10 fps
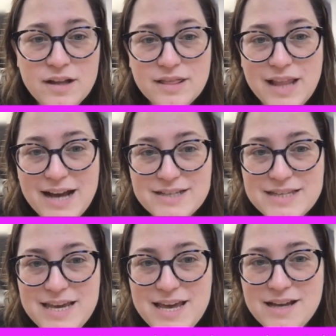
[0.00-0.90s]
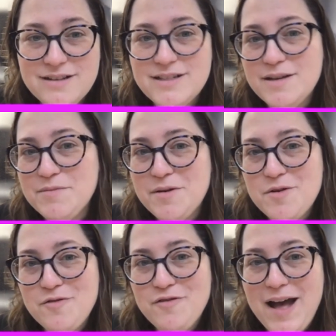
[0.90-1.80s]
Lastly, tip
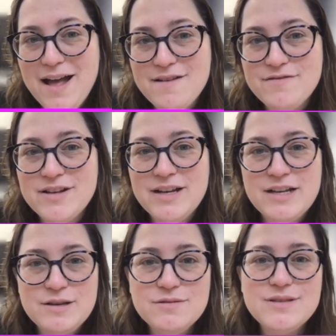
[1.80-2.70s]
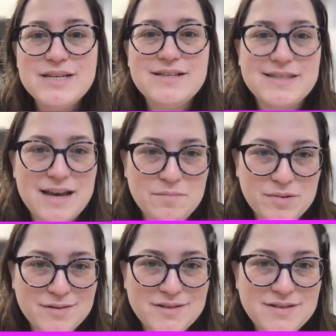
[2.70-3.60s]
number five use
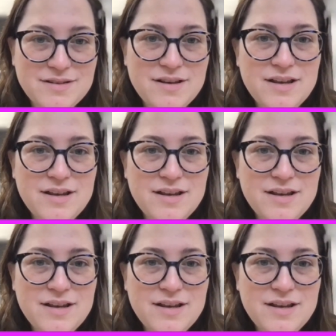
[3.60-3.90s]
examples.